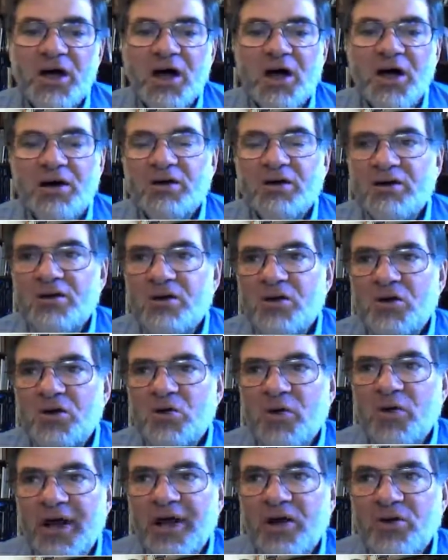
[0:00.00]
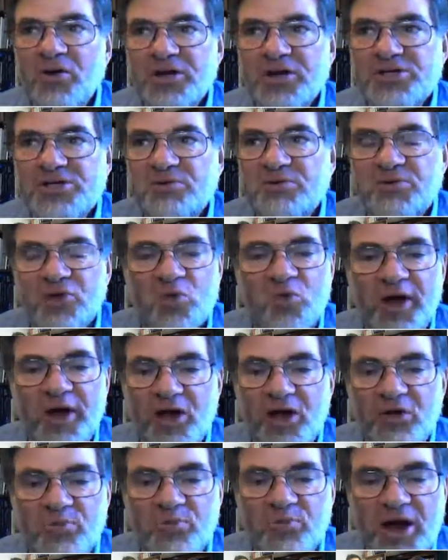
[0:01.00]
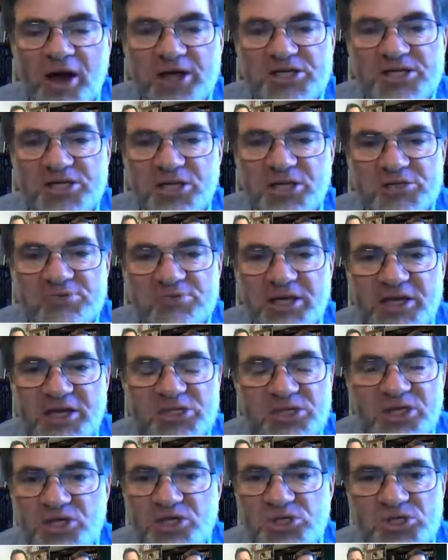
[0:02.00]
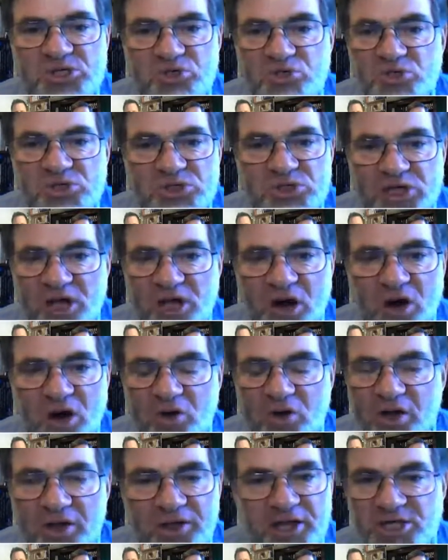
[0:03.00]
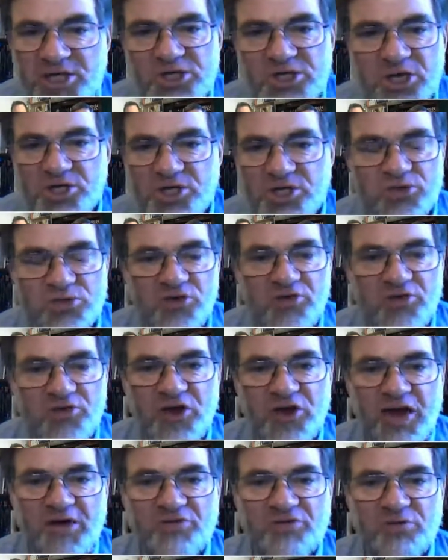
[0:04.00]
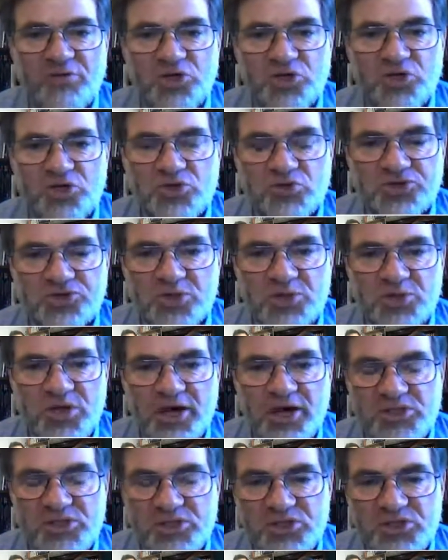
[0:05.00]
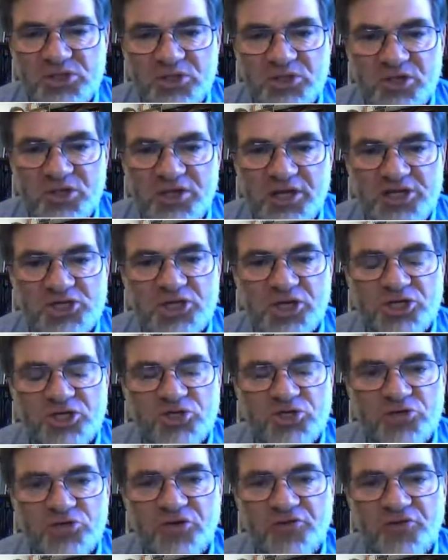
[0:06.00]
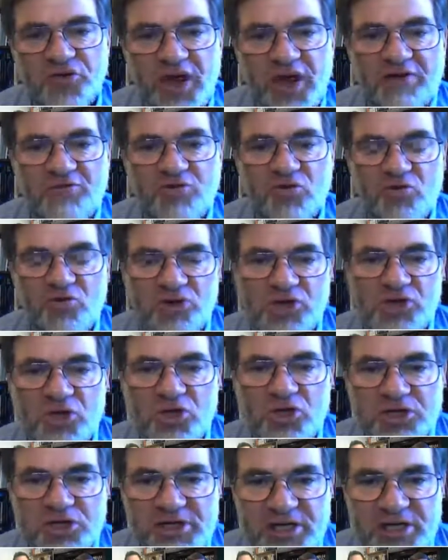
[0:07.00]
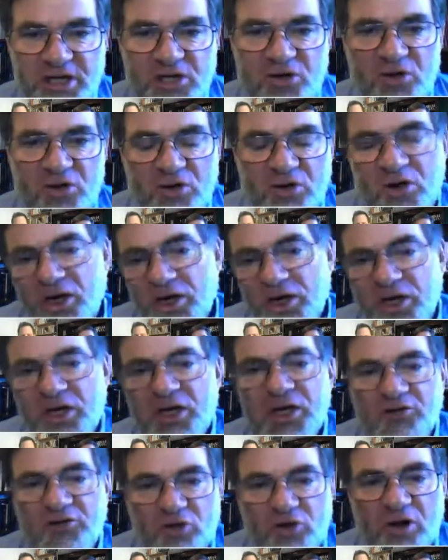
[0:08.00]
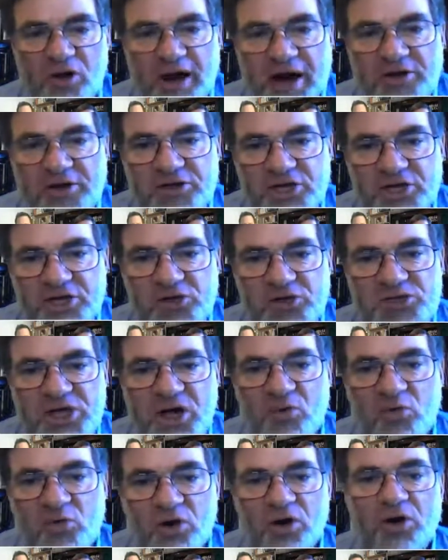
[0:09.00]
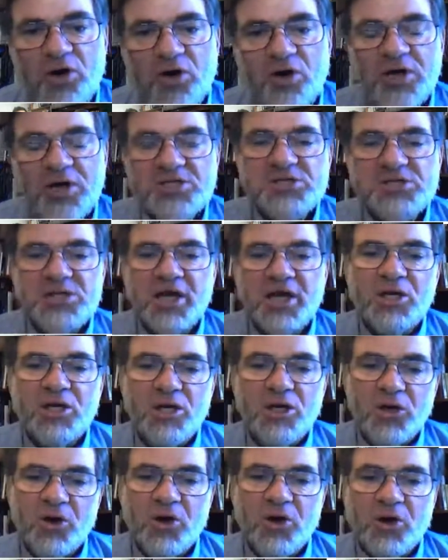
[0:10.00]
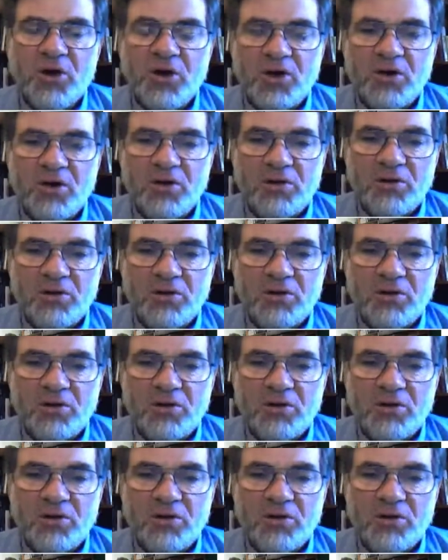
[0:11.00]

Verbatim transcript: uh, Quakerism and Quaker process makes things too slow. That's not true if you have the mutual trust. Mm-hmm. That's not true if you have a really good leader, if we're allowed to use that word, or let's say clerk.